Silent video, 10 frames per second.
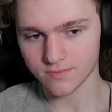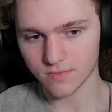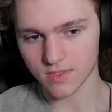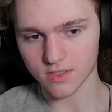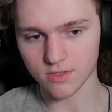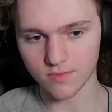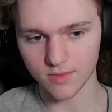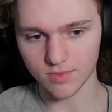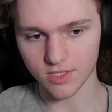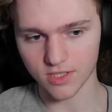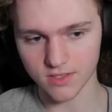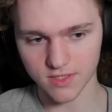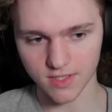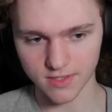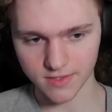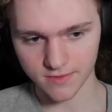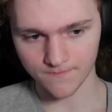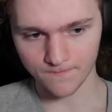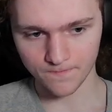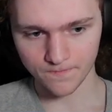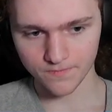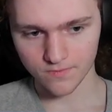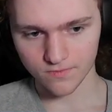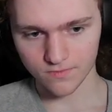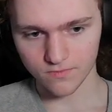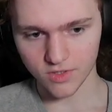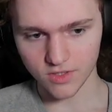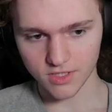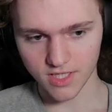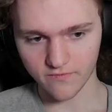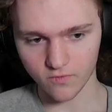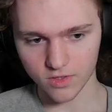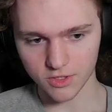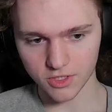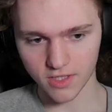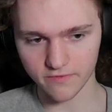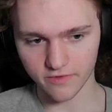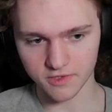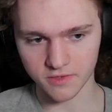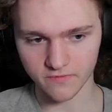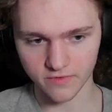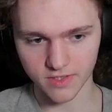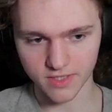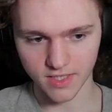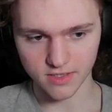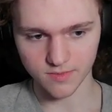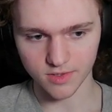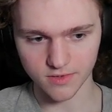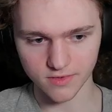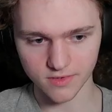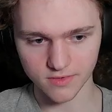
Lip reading: This should be pretty concise. We could just have one giant function for this, I suppose.